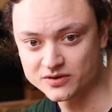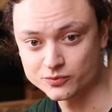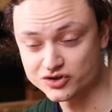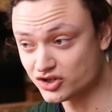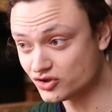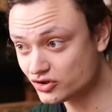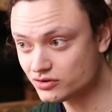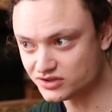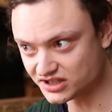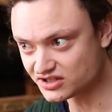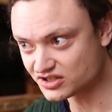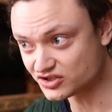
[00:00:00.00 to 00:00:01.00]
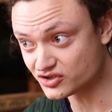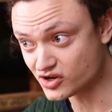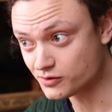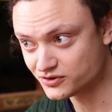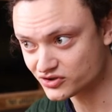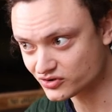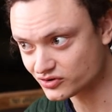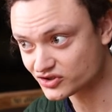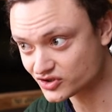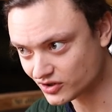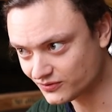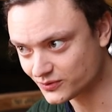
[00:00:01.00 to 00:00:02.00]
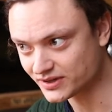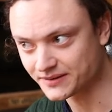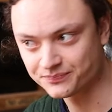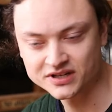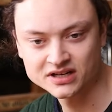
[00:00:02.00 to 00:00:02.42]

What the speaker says: which you can do since it's an open source software.